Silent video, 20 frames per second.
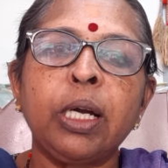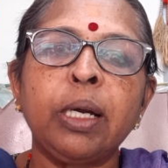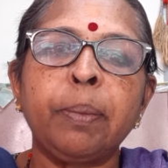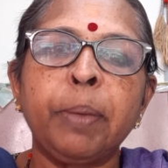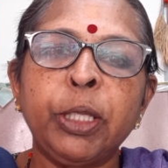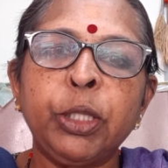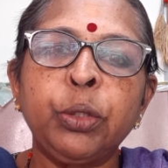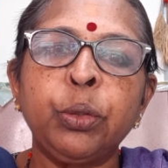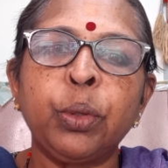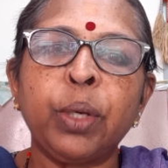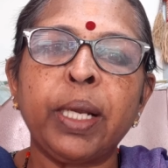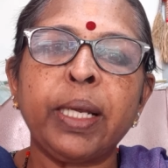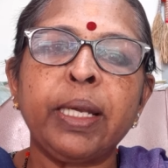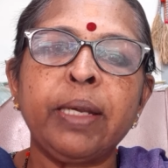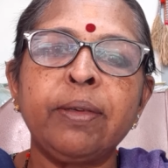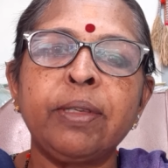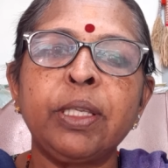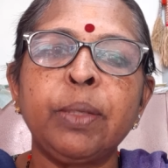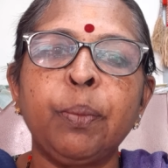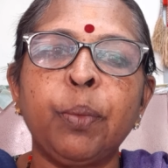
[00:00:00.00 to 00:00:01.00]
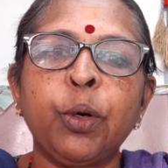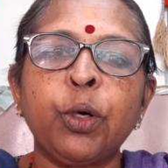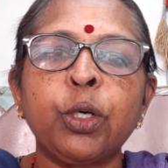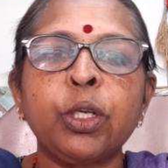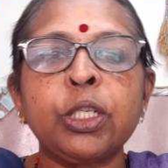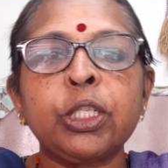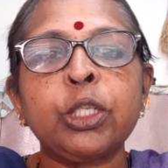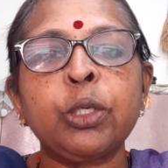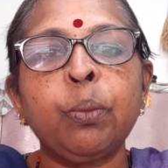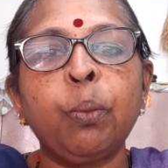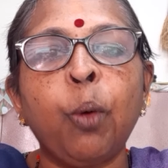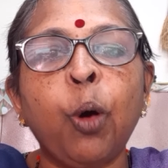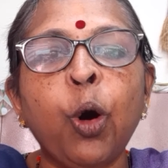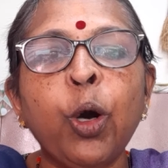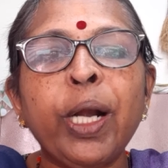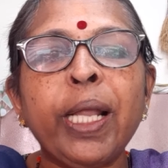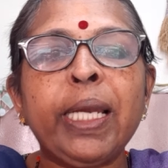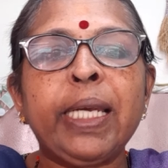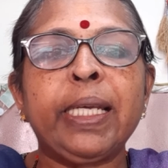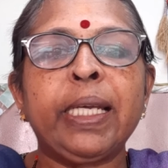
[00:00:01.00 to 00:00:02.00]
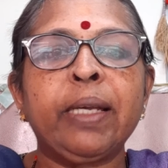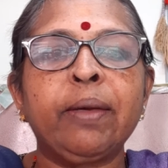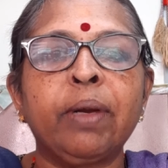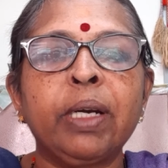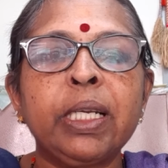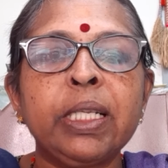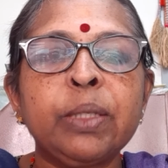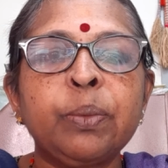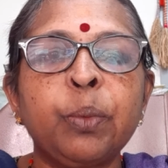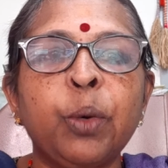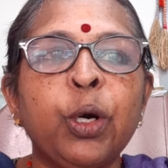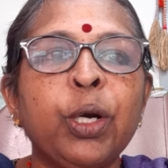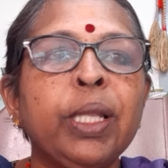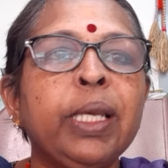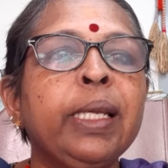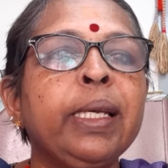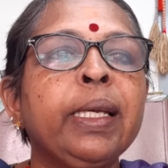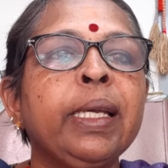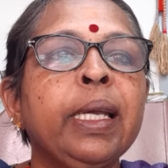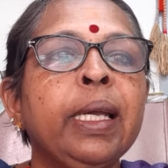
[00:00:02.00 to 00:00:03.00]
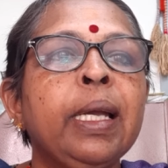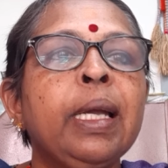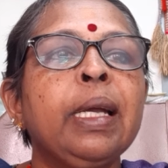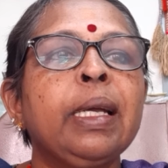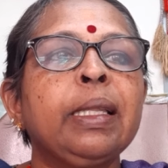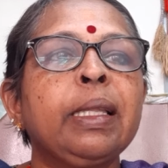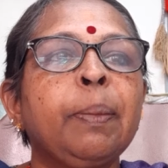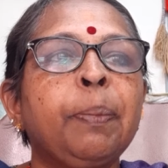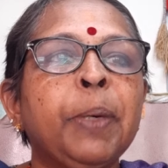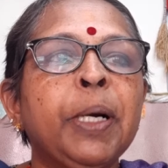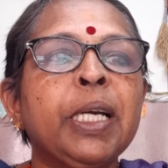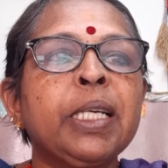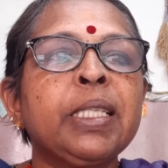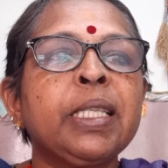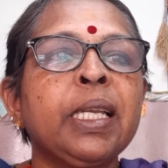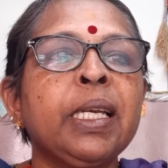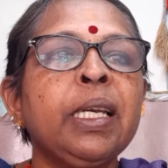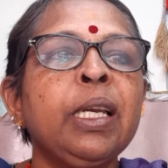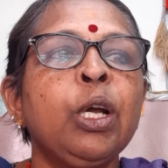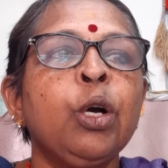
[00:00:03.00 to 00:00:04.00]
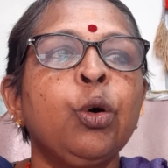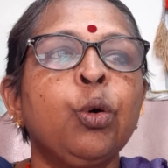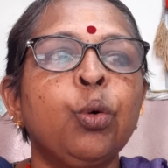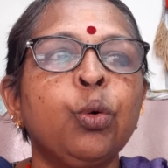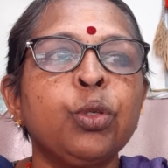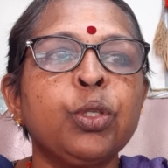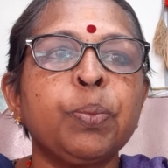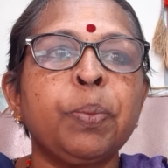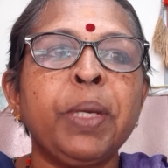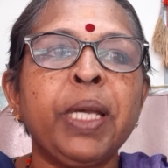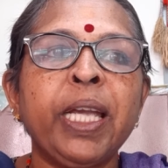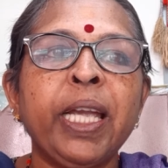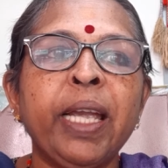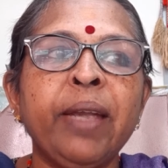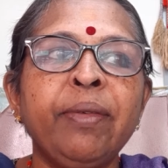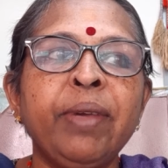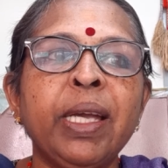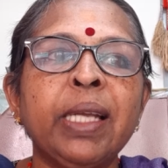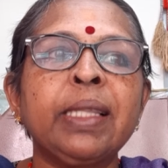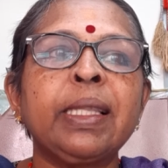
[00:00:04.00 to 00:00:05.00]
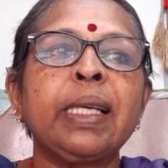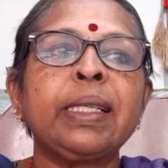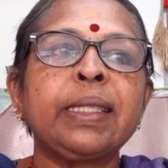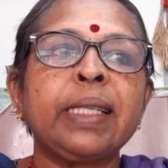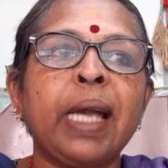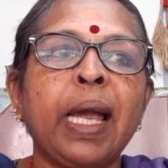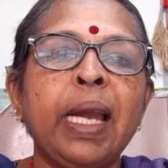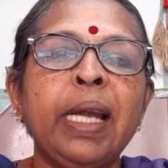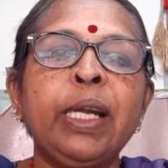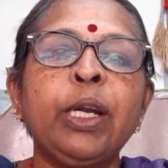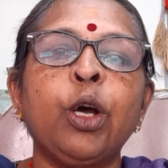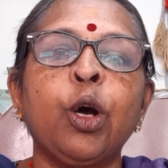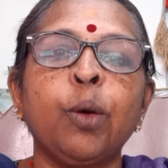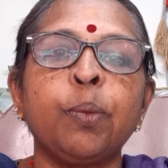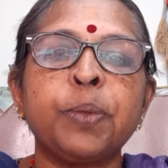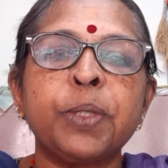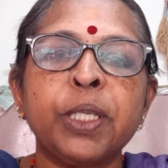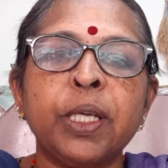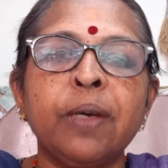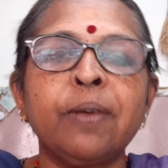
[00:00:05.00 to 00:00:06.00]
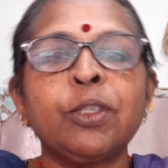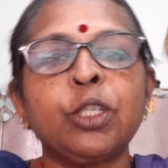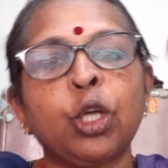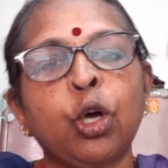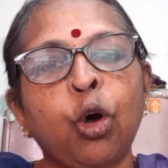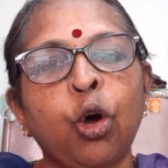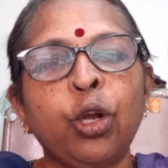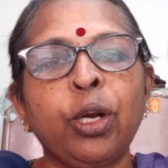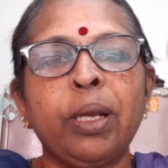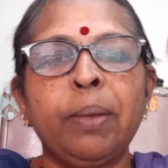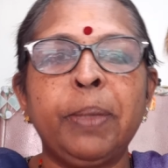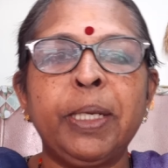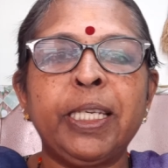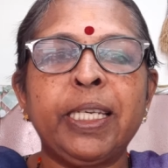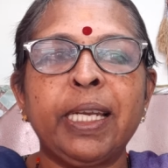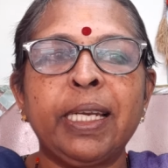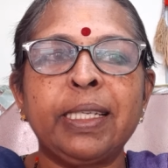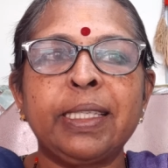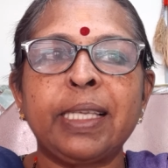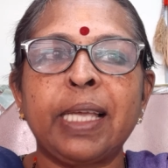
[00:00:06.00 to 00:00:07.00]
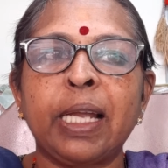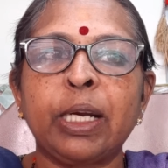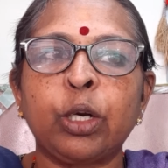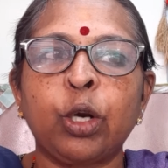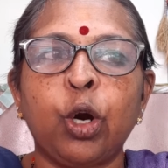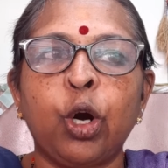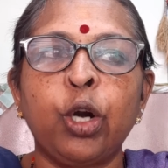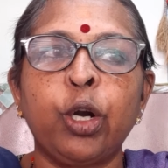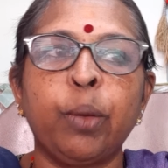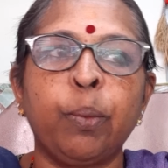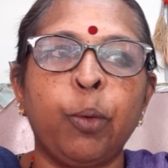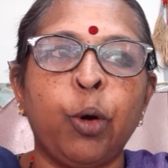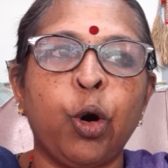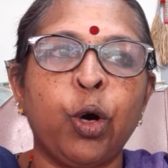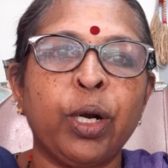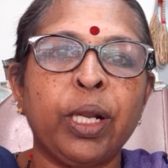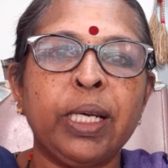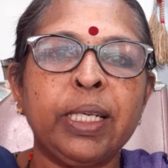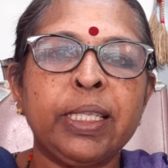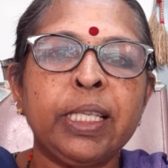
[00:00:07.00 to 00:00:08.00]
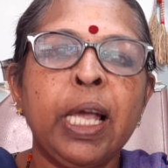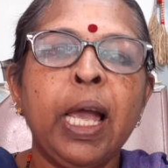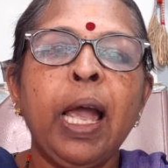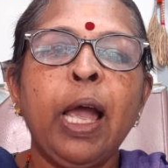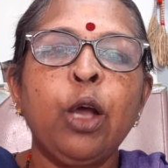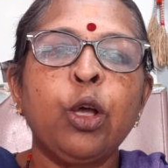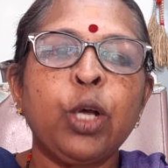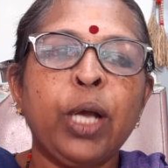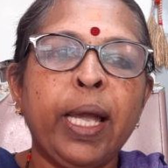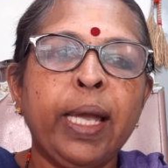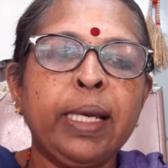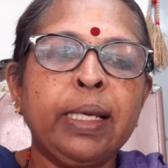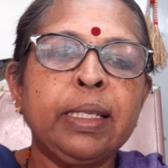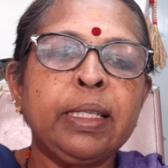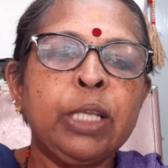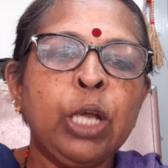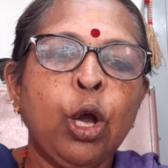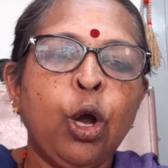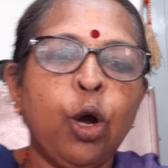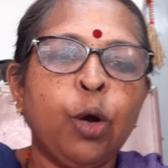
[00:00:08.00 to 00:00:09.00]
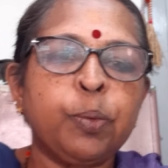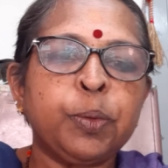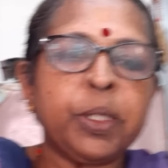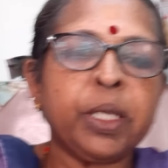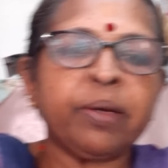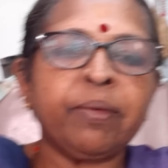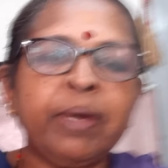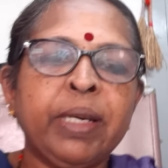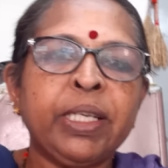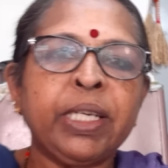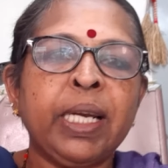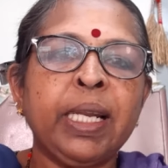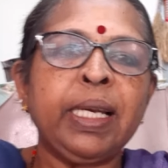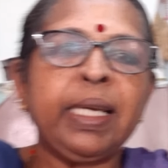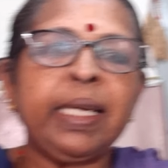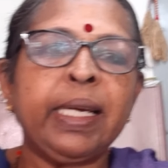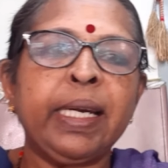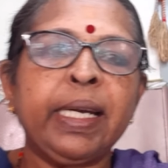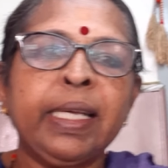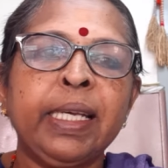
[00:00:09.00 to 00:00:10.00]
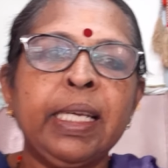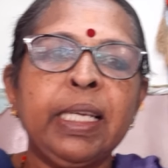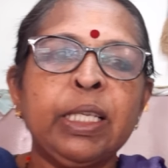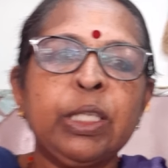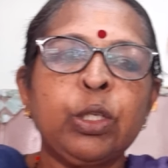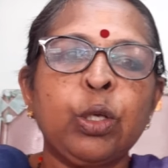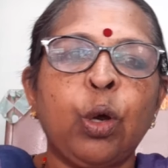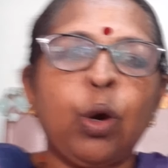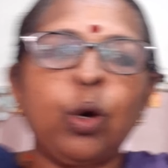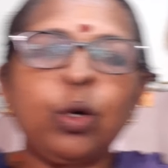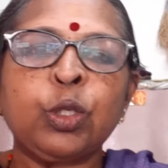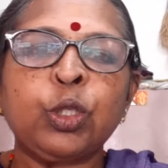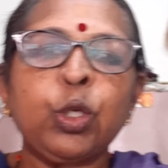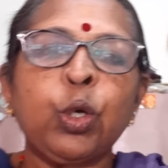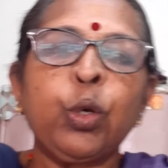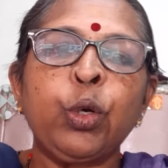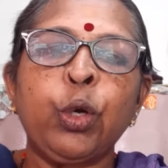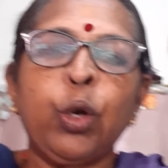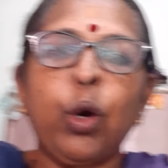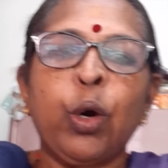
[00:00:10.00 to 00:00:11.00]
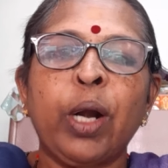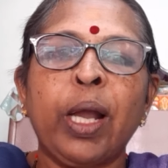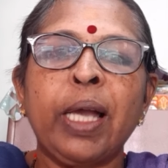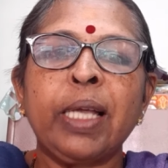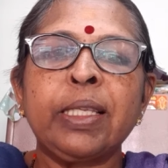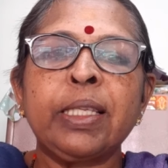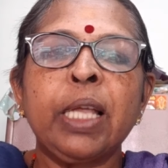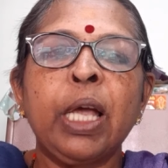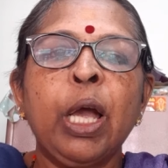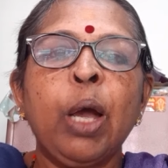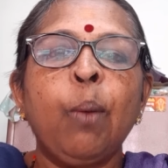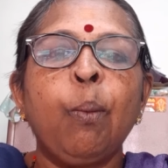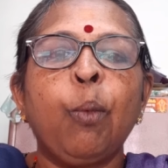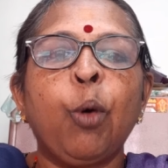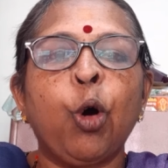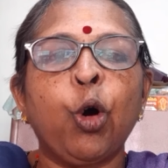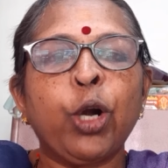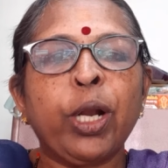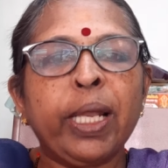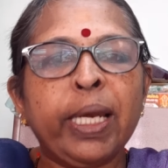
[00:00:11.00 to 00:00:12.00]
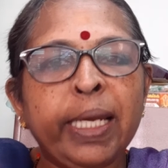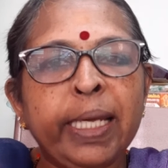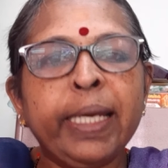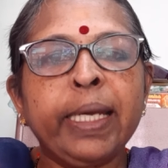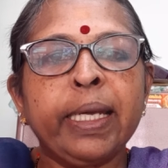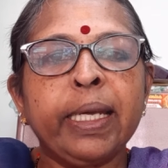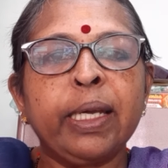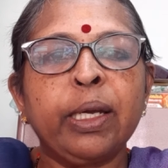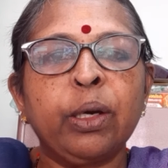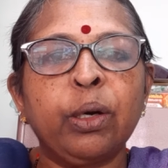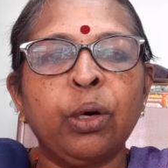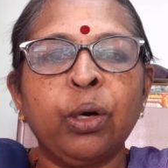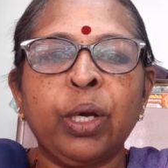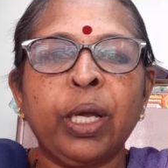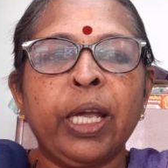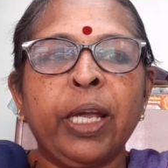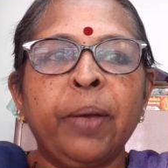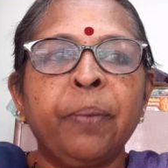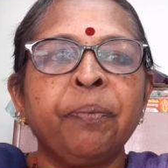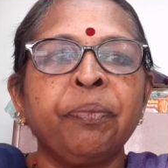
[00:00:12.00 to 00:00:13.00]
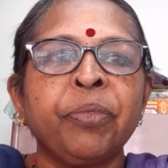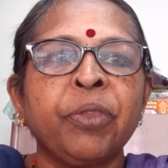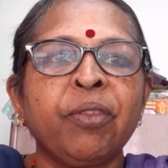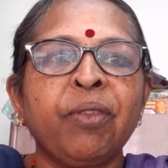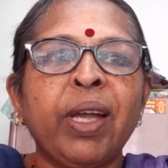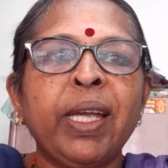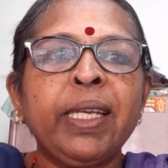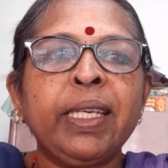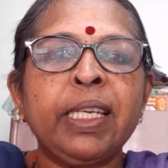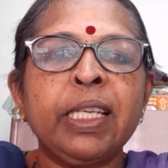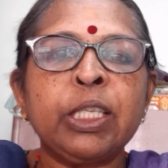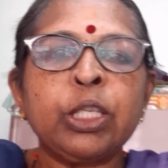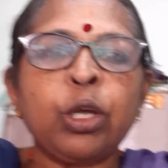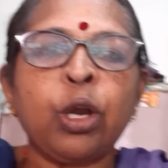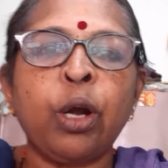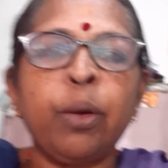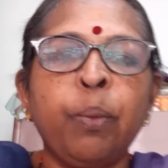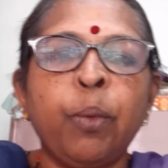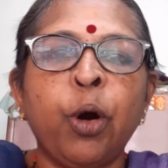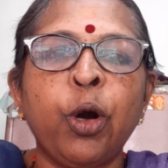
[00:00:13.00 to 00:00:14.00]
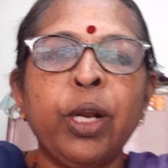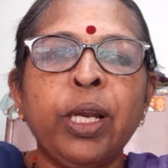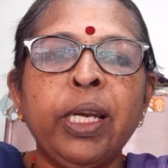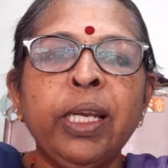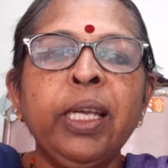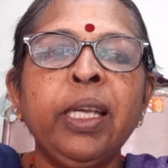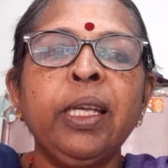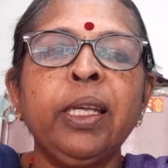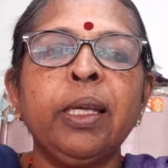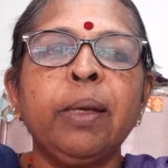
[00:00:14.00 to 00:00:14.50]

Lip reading: Bandura gives importance to modeling. What is modeling? The person whose behavior the child observes or imitates are called models. Hence, observational learning is also known as modeling. Okay, why it is called modeling?